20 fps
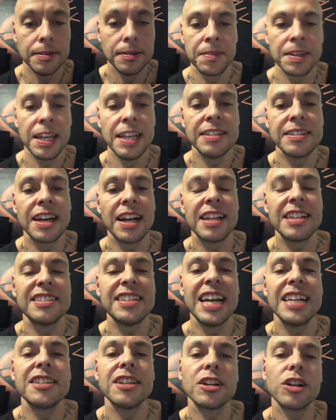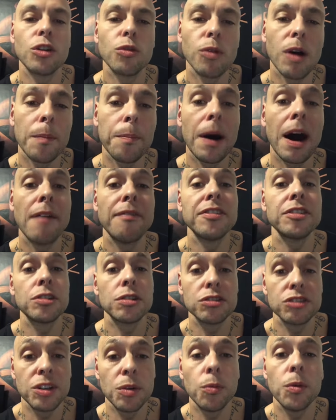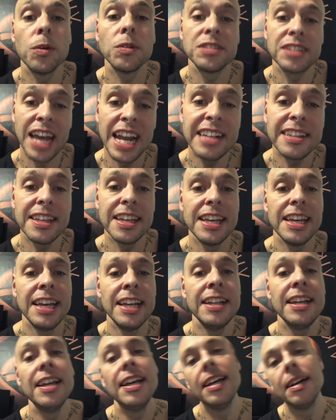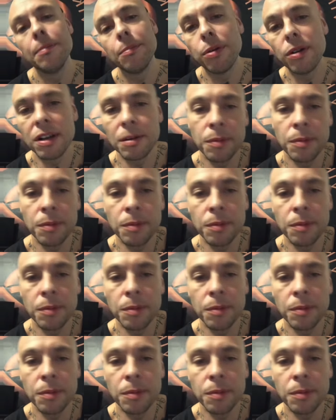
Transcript: He's got to take the corrupt officers that will take the hit, put them